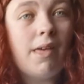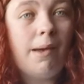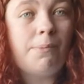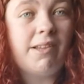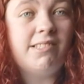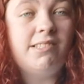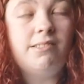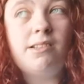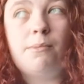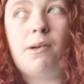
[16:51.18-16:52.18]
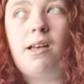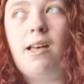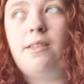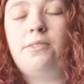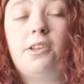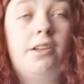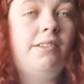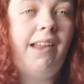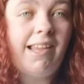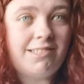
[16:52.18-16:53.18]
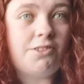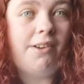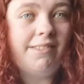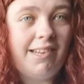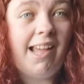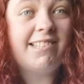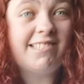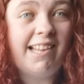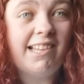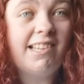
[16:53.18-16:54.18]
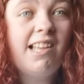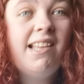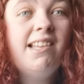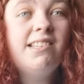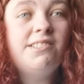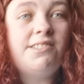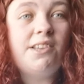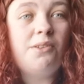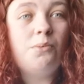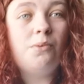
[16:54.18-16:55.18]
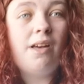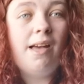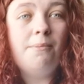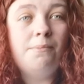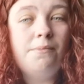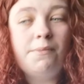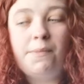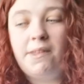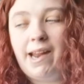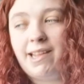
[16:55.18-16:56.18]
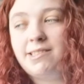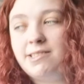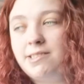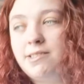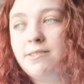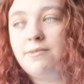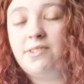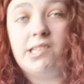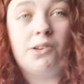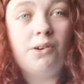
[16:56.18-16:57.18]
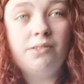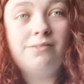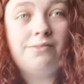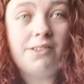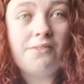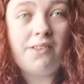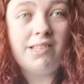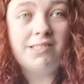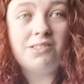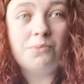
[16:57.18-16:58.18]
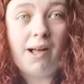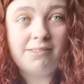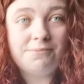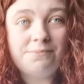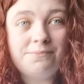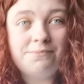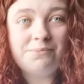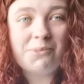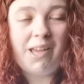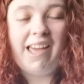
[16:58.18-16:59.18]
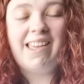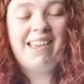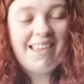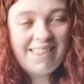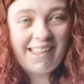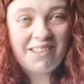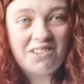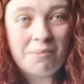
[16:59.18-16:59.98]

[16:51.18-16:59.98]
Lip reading: the next link to the next video for the fills as well. Okay, thank you very